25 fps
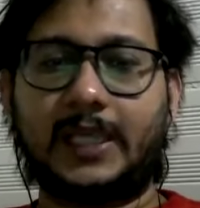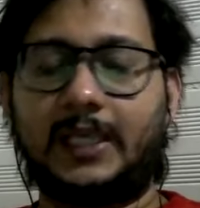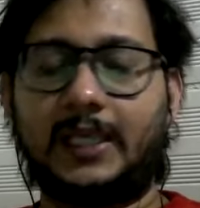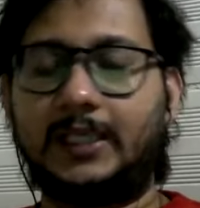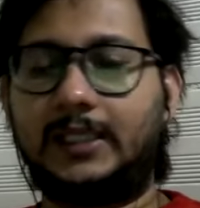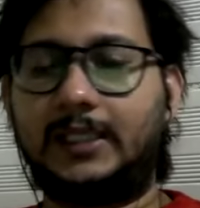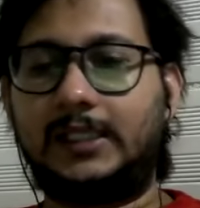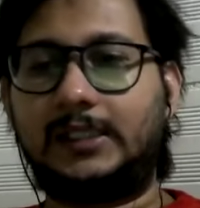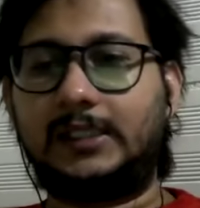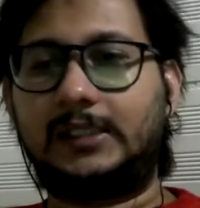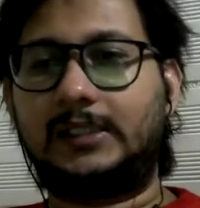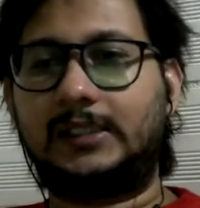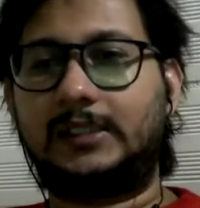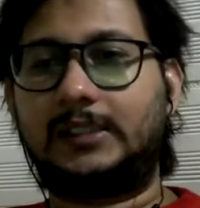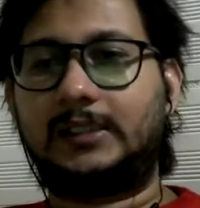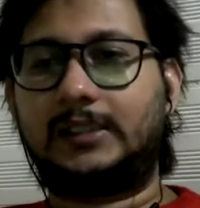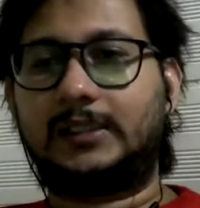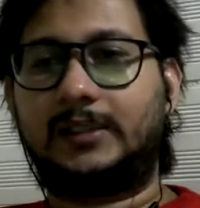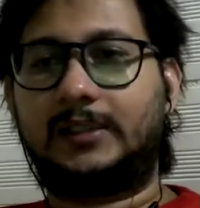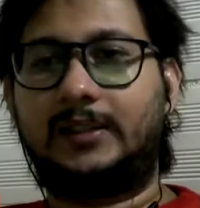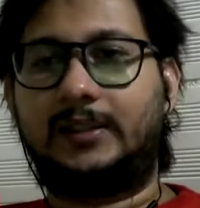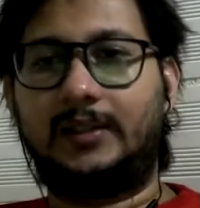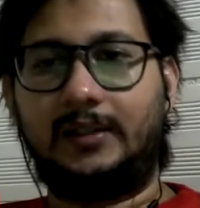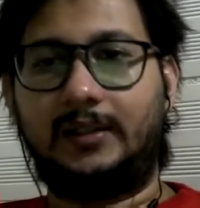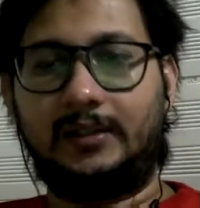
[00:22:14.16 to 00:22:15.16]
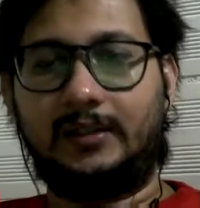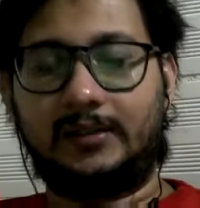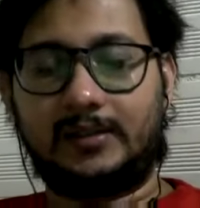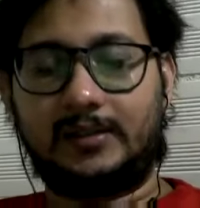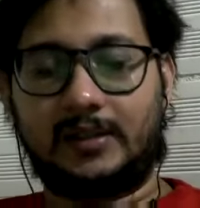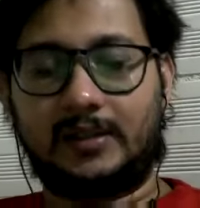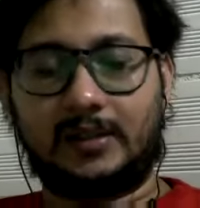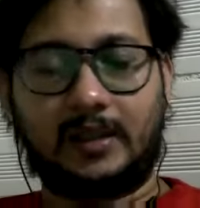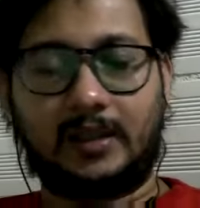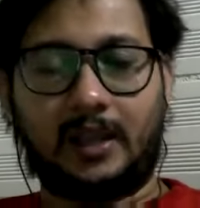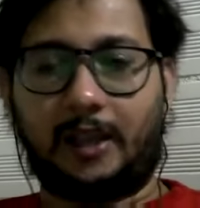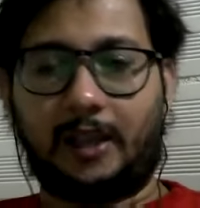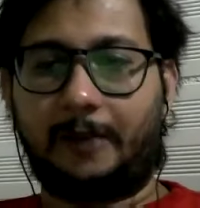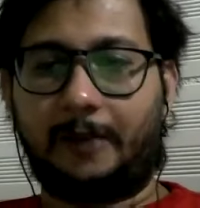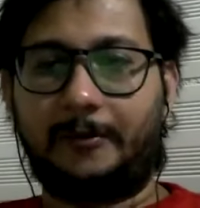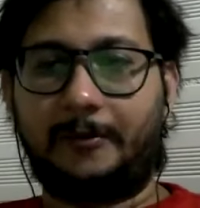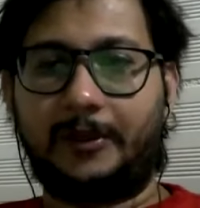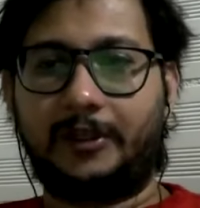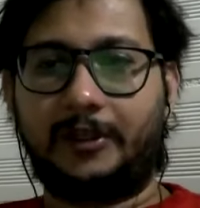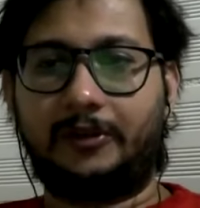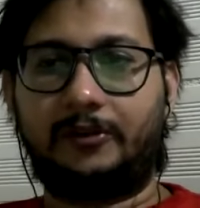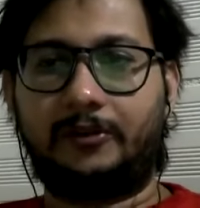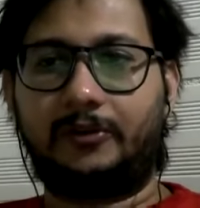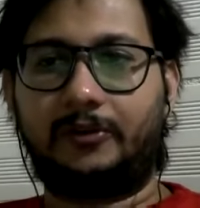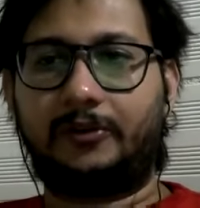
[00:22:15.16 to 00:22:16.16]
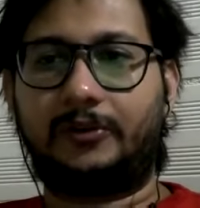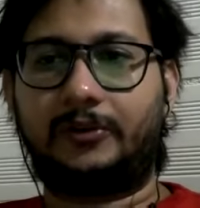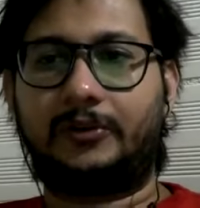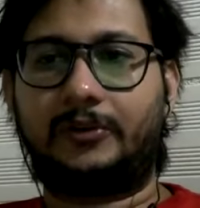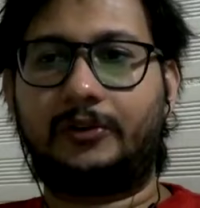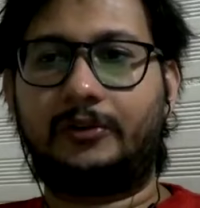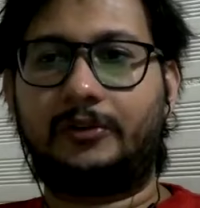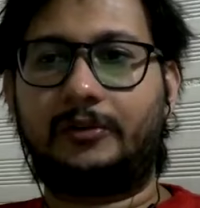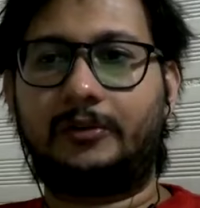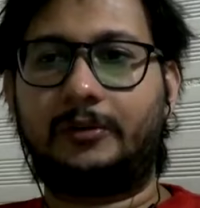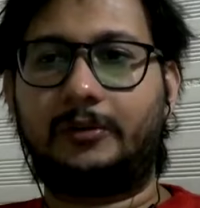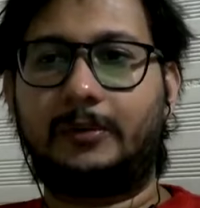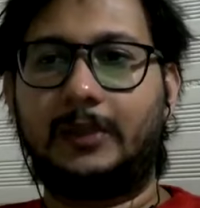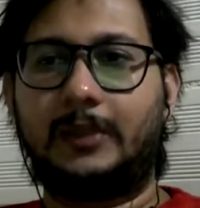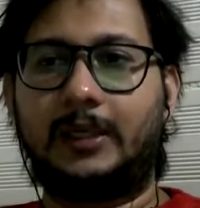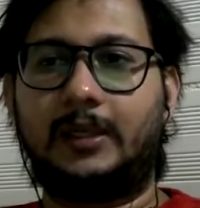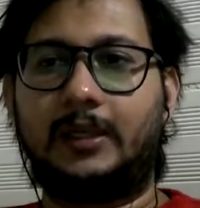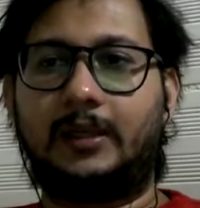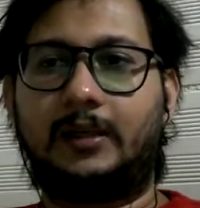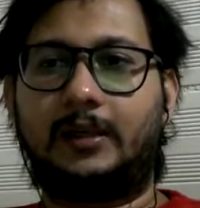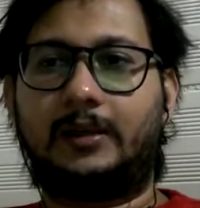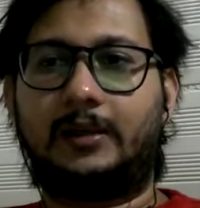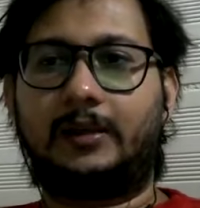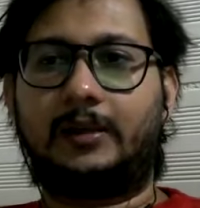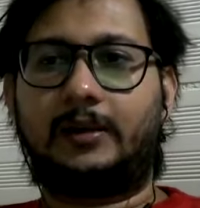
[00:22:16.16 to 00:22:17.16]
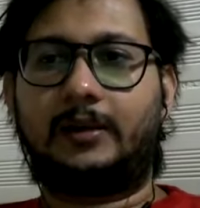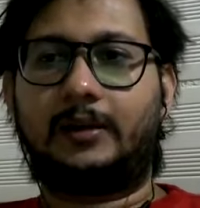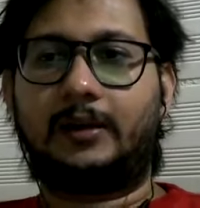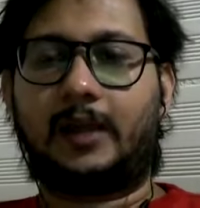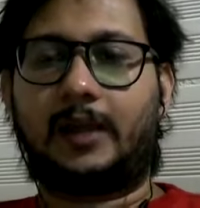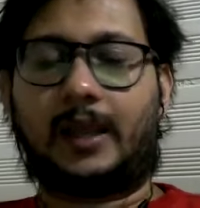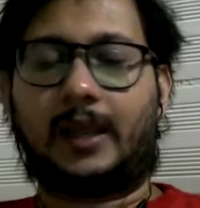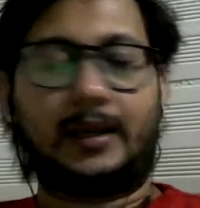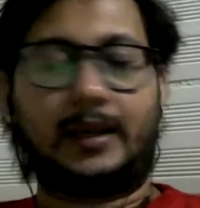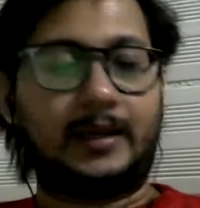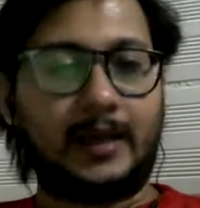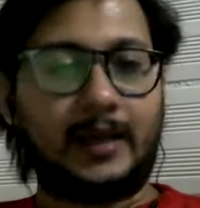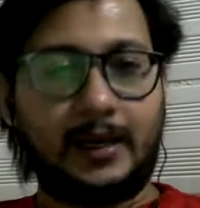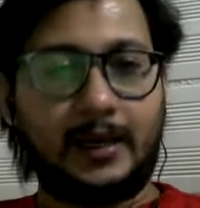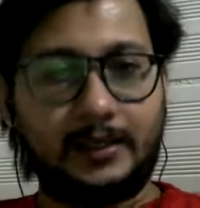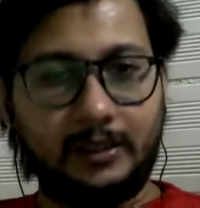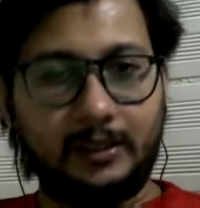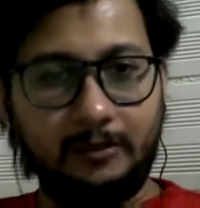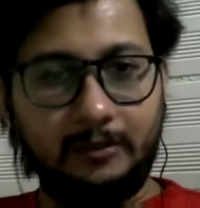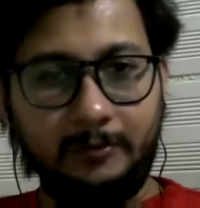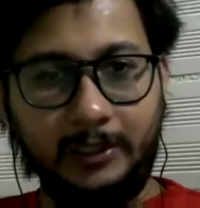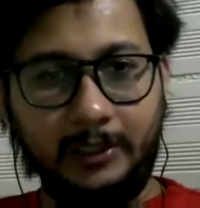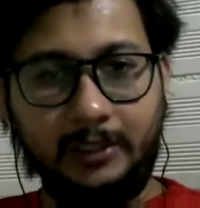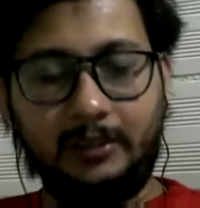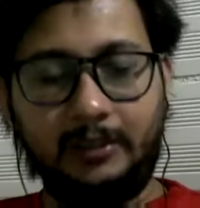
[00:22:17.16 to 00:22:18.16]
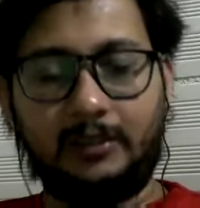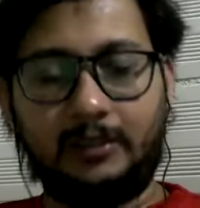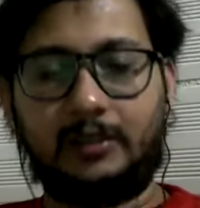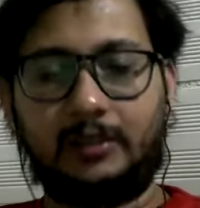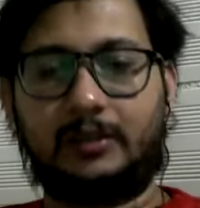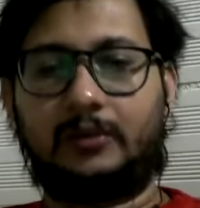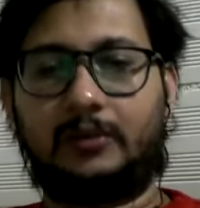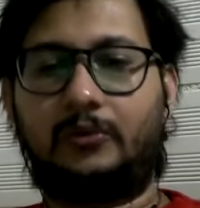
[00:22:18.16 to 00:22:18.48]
uh, they, Enlightenment